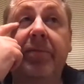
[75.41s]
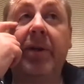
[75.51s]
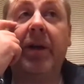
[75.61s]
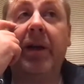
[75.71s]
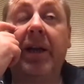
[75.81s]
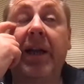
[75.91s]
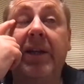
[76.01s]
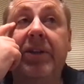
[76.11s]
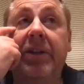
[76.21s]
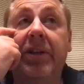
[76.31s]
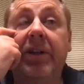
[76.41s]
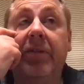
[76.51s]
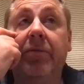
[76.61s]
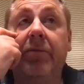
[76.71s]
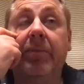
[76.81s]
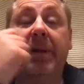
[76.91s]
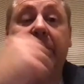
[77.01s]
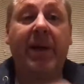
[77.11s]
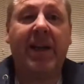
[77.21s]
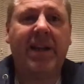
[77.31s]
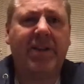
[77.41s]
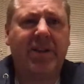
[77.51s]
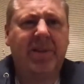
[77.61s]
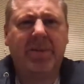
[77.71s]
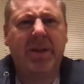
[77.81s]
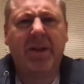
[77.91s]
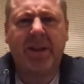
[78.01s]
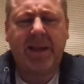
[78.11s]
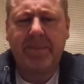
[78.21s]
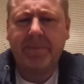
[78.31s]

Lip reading: early last year, I think, or midway last year, something like that.